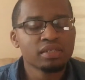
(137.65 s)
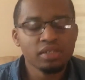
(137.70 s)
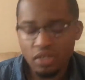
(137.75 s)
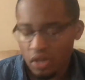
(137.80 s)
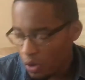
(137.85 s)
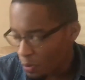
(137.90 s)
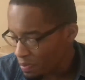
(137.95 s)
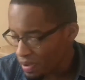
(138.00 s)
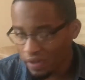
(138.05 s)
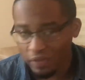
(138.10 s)
you
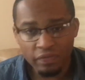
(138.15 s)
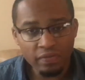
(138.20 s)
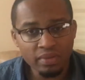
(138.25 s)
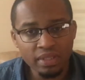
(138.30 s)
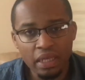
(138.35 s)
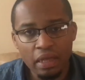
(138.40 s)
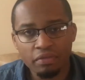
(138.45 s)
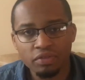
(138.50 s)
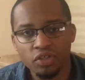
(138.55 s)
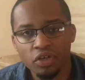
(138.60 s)
know, being from
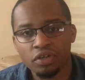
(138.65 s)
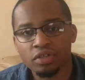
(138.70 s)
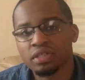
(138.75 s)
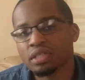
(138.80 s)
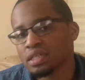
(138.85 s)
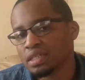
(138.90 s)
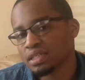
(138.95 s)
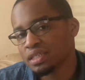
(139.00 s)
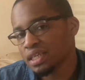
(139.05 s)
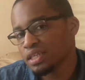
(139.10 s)
South
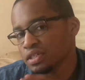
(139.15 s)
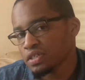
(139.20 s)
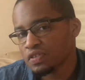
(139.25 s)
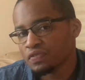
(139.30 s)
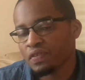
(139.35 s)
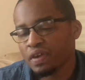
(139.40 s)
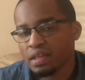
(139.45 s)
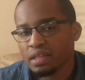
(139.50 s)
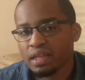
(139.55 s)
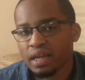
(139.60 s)
Jersey, the
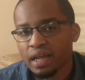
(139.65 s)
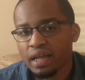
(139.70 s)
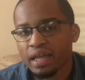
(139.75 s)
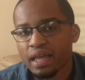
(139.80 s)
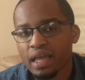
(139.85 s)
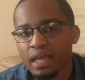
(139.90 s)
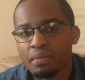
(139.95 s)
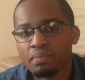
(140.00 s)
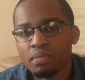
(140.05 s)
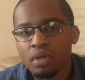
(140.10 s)
Sixers fan that I
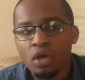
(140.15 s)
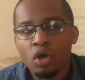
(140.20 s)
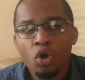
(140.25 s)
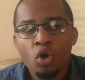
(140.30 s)
am,